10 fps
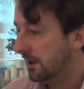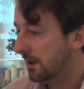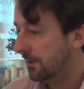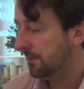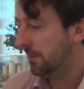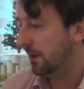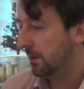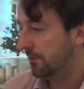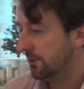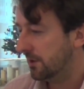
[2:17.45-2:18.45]

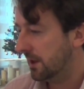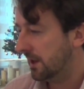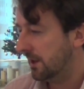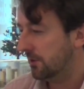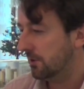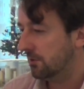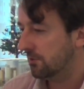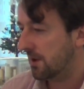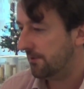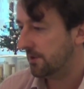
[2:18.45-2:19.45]
However, again, the
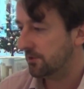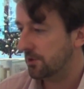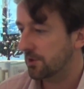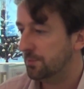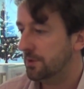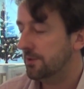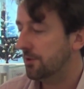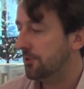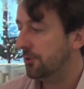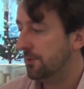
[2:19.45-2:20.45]
graphics could explain
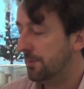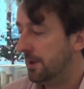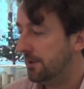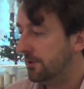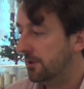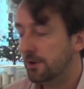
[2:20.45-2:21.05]
the story a bit better,